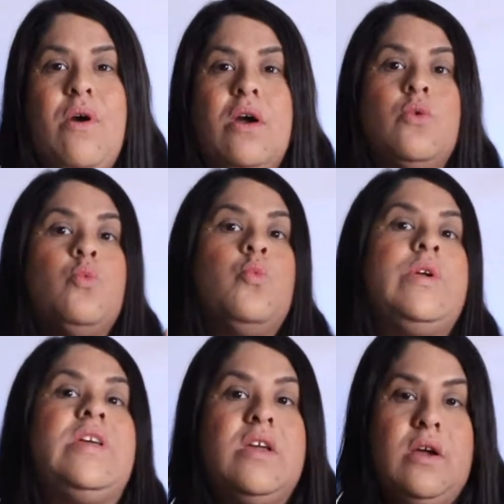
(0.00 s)
are
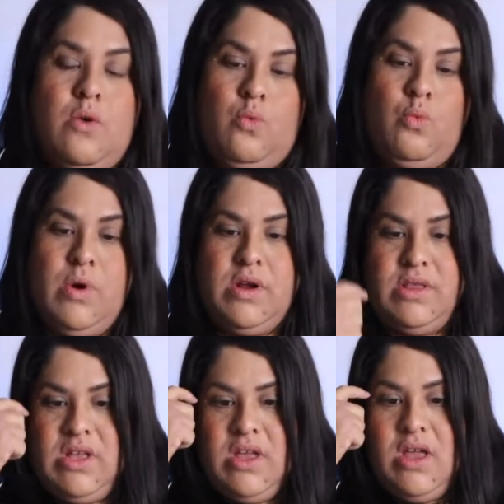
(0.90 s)
we
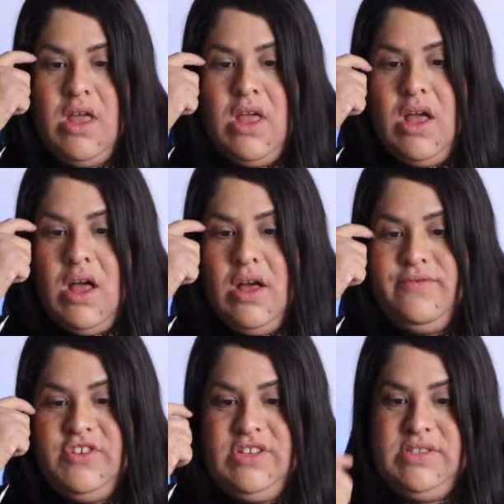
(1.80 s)
worthy
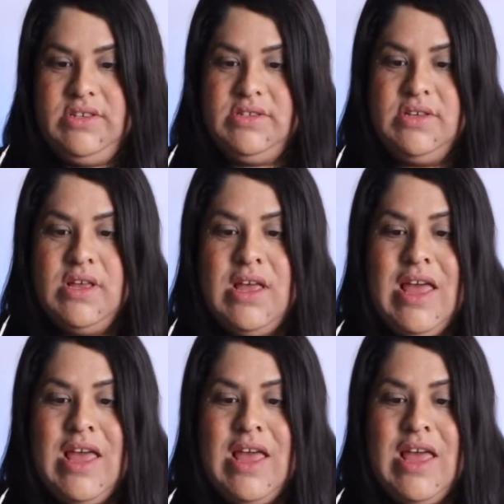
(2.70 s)
of Jesus?